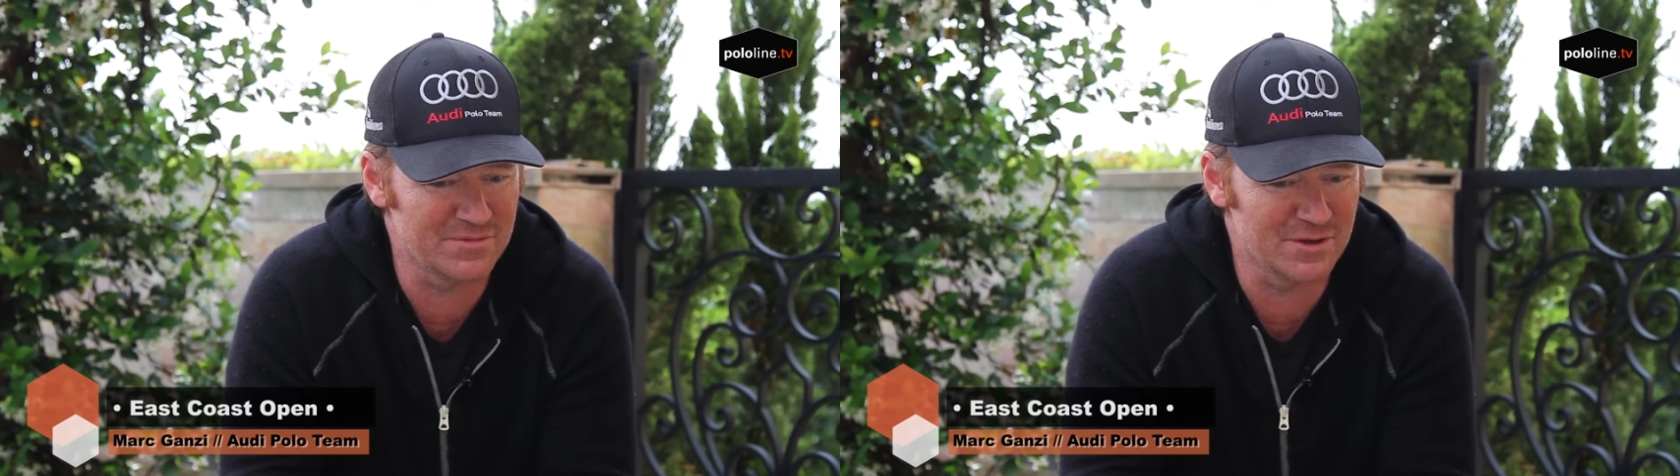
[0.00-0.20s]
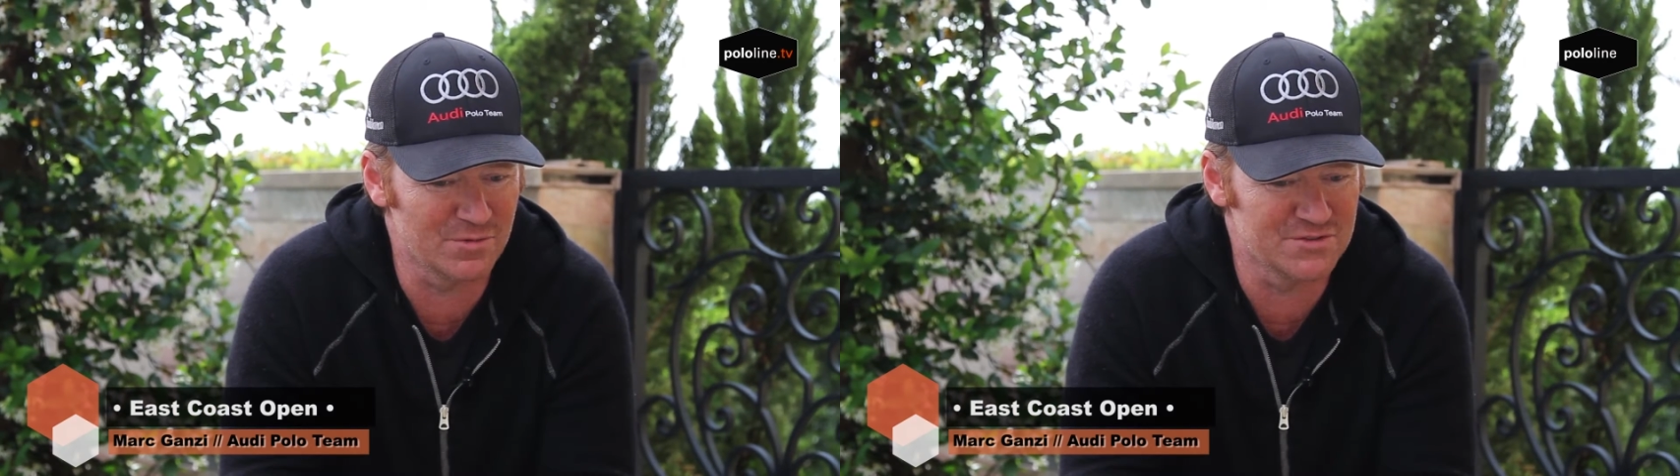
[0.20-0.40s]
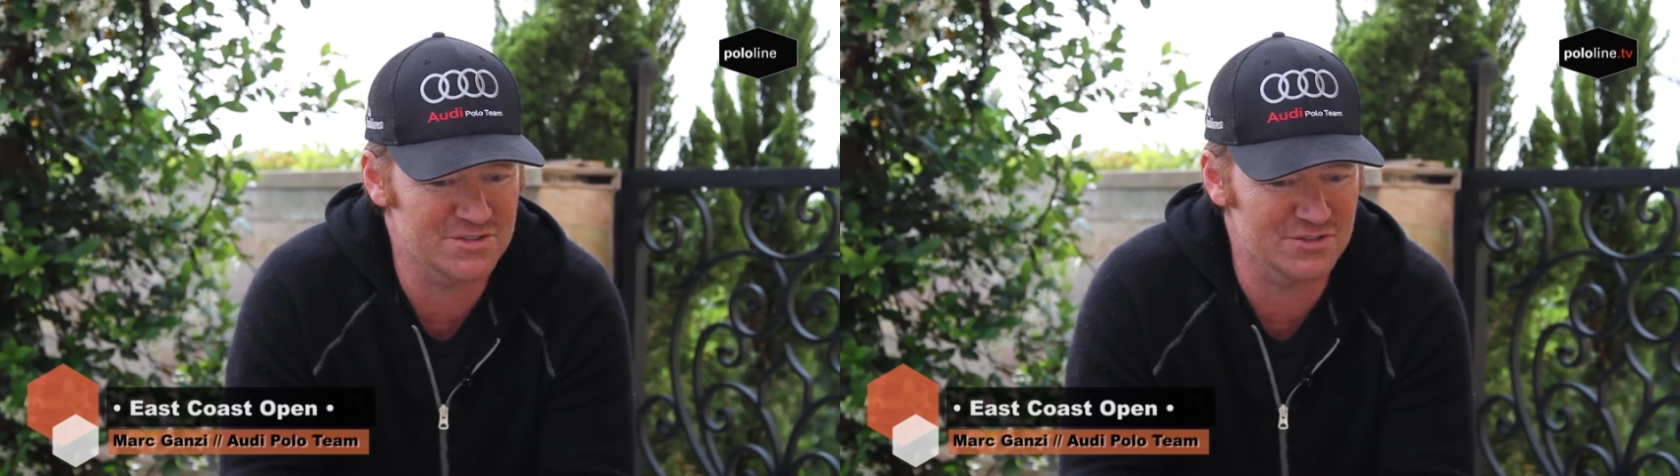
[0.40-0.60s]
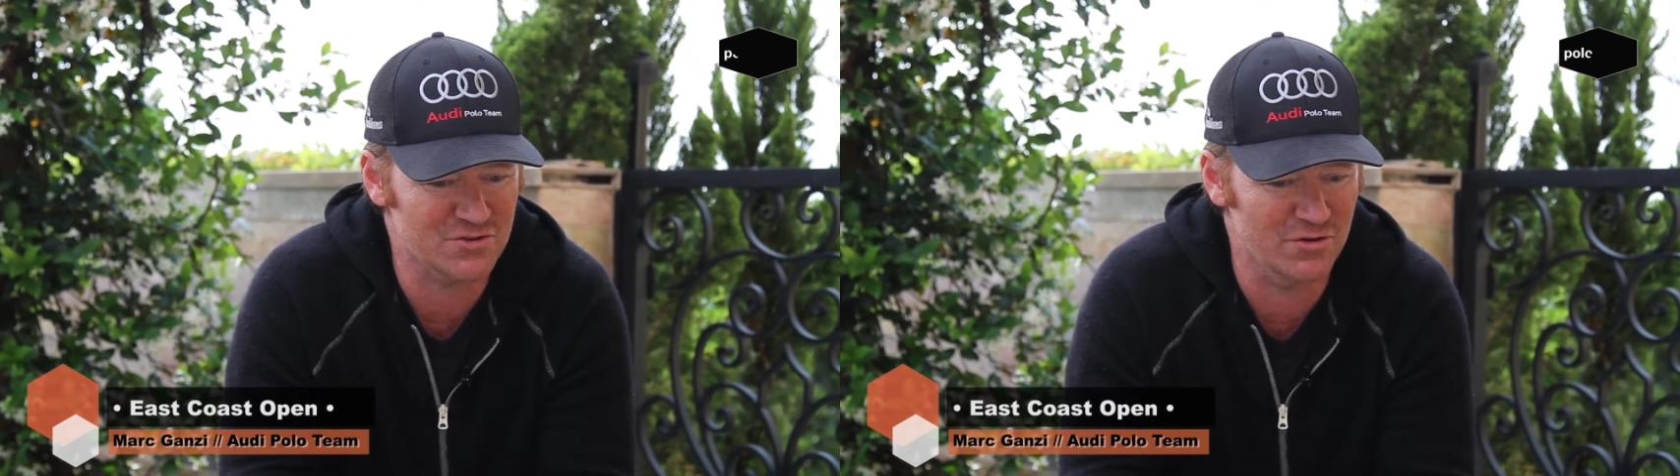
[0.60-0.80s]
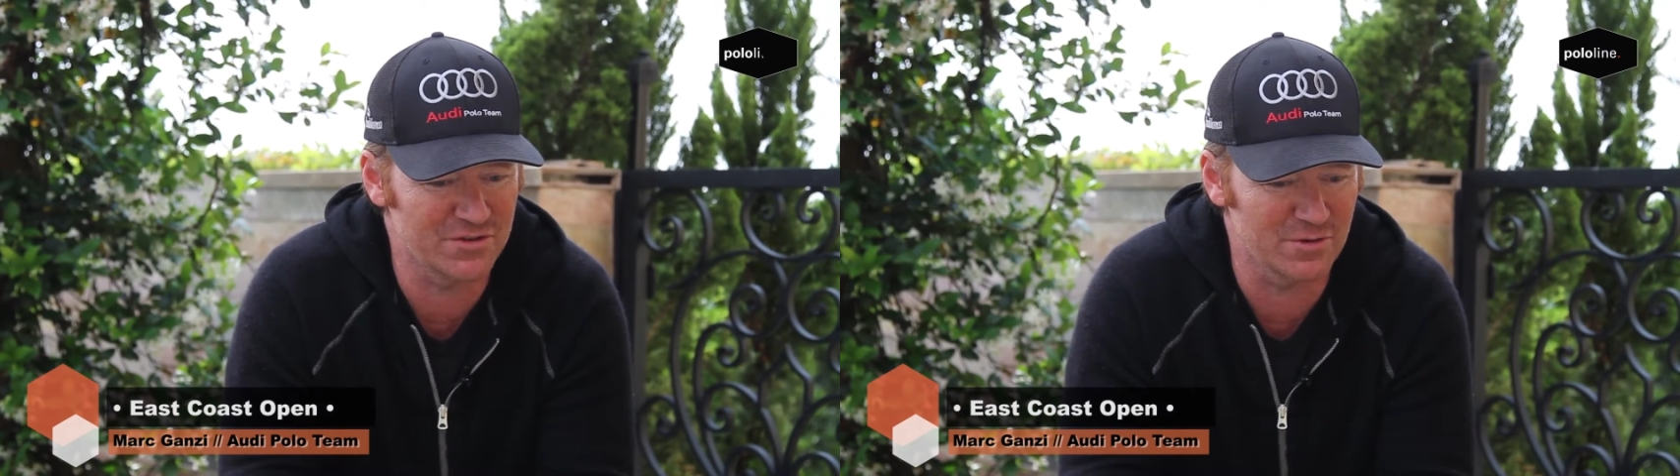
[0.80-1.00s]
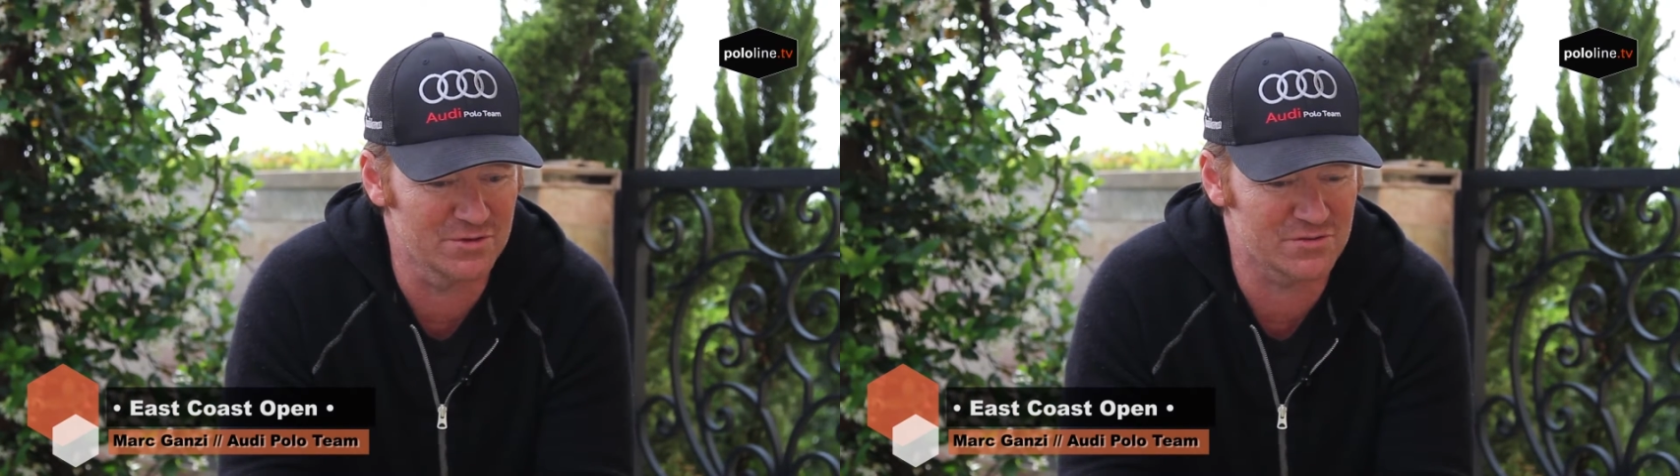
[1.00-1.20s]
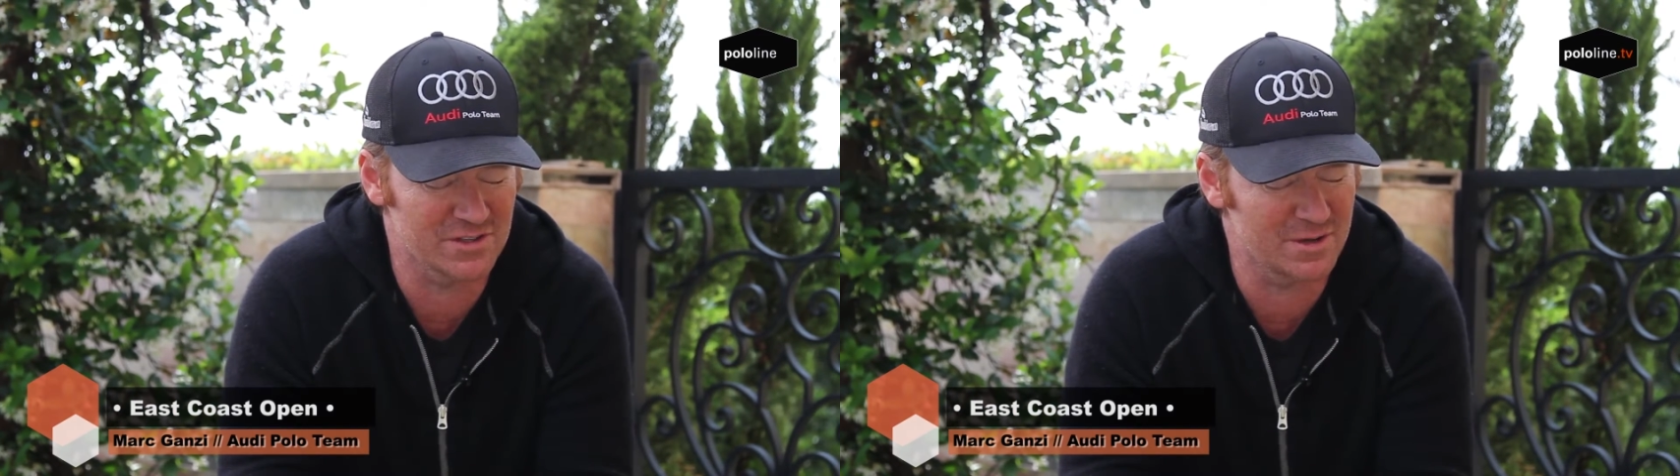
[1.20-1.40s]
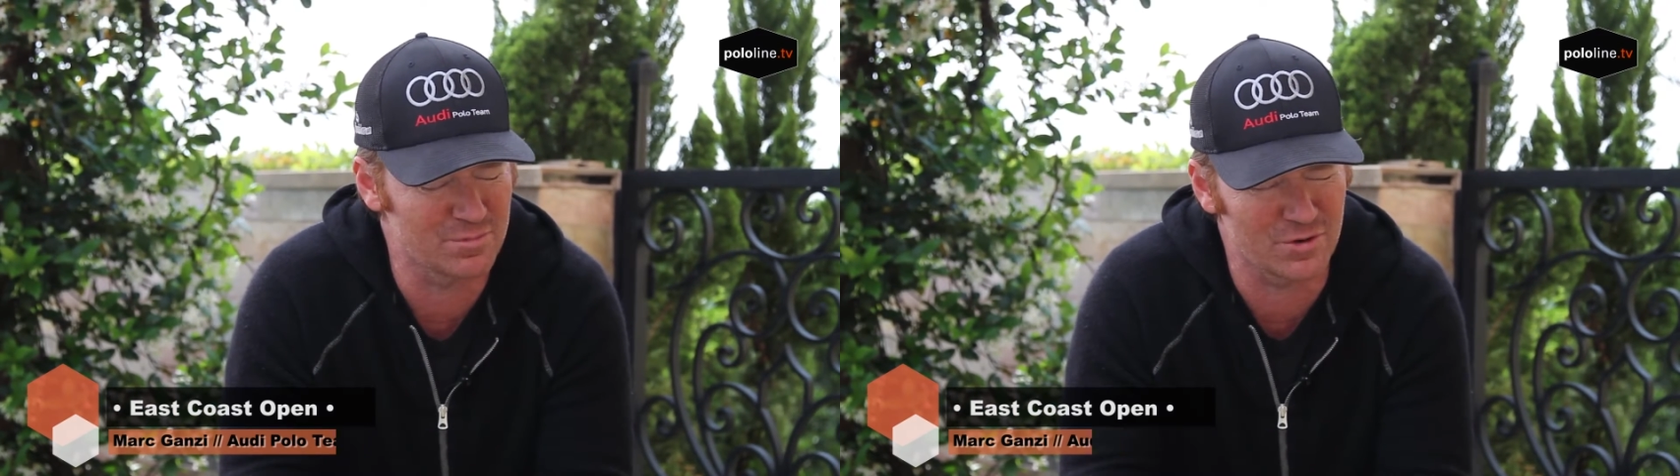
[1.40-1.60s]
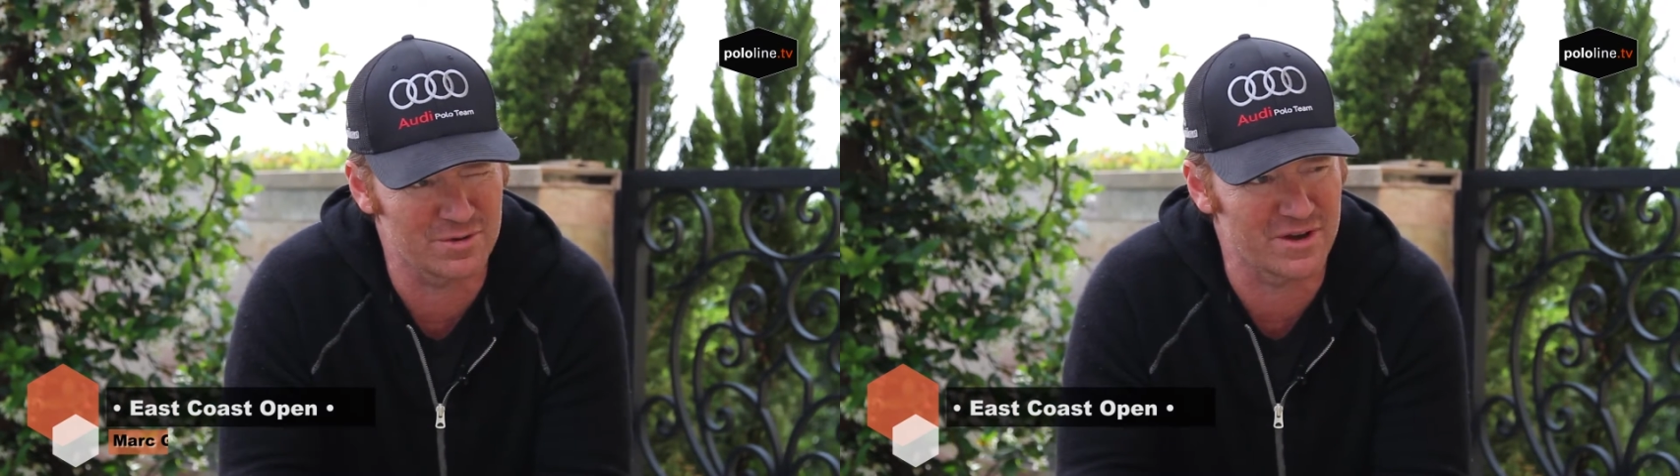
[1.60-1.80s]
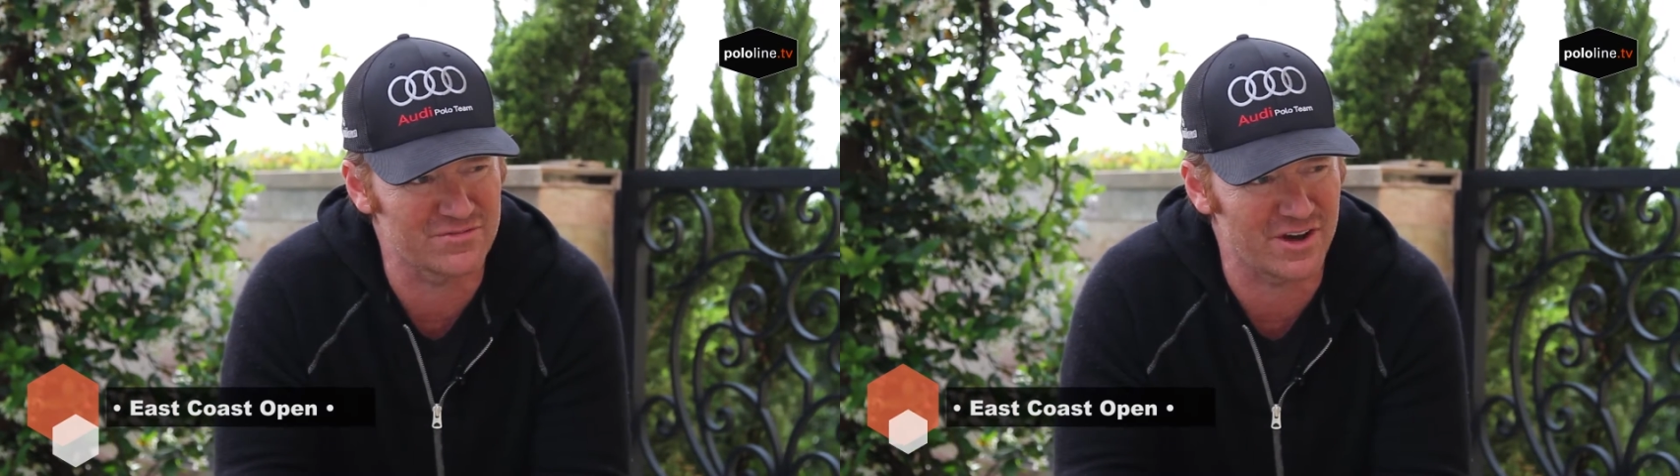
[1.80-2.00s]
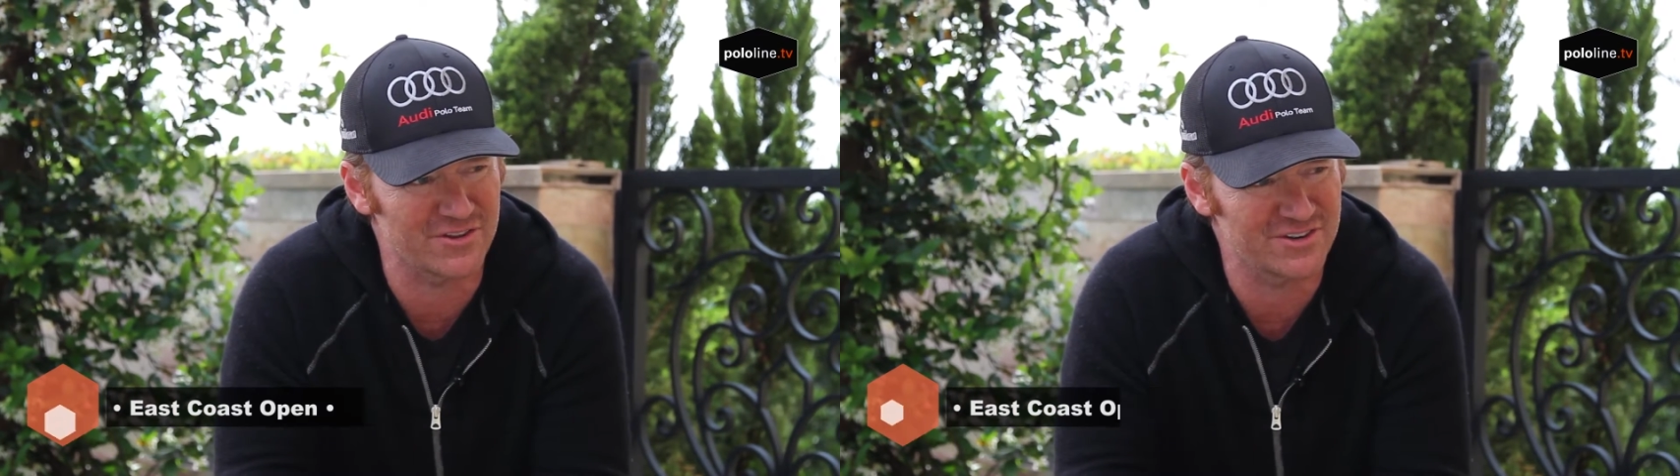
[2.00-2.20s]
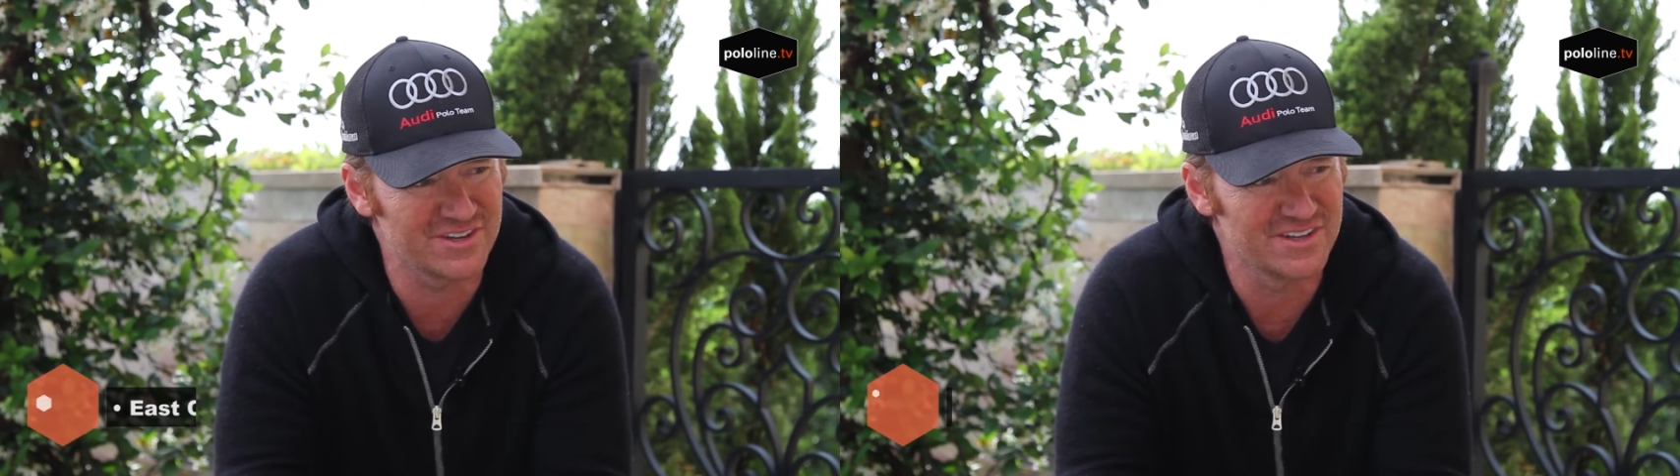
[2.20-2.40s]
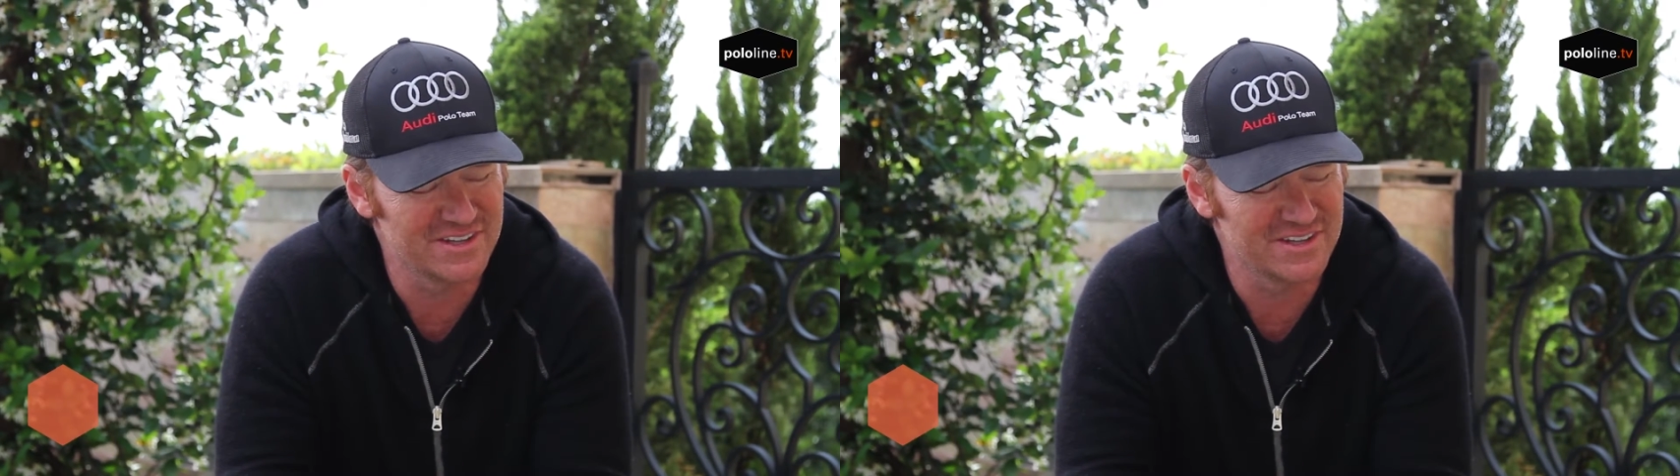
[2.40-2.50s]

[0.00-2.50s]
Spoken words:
It was a trophy that was really important to my father.